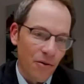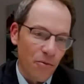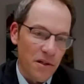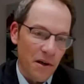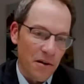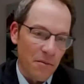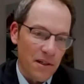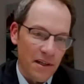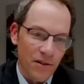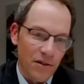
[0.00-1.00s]
We saw the
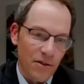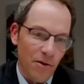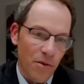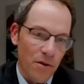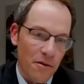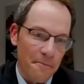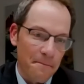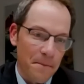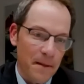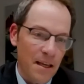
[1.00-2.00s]
potential to grow
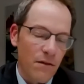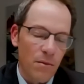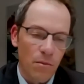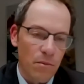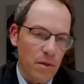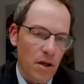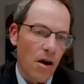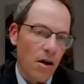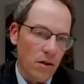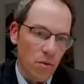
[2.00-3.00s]
them even
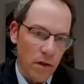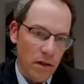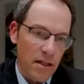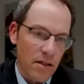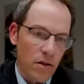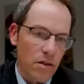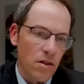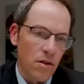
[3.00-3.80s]
beyond what they could